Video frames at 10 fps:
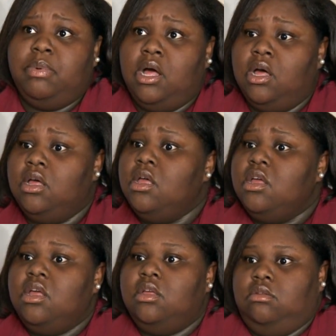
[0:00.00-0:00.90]
but
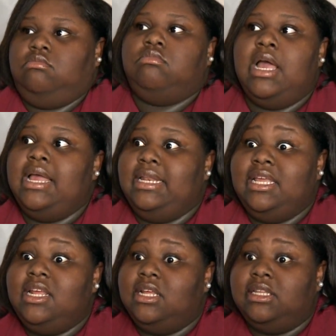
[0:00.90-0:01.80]
I
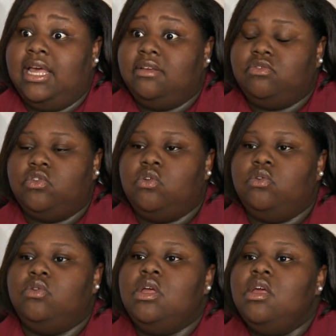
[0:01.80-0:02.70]
need it in life. But this
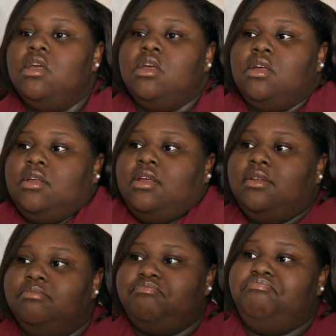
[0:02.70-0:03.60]
young mom knows she
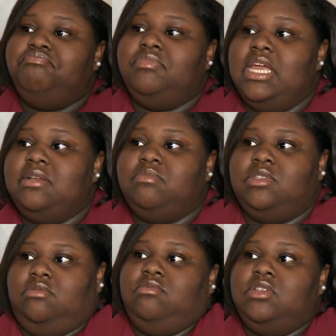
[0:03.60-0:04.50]
needs to stay the
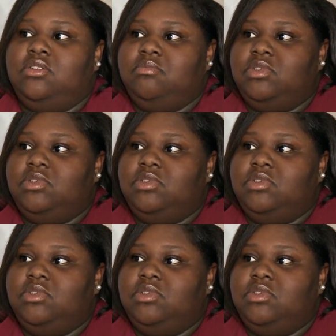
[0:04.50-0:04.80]
course and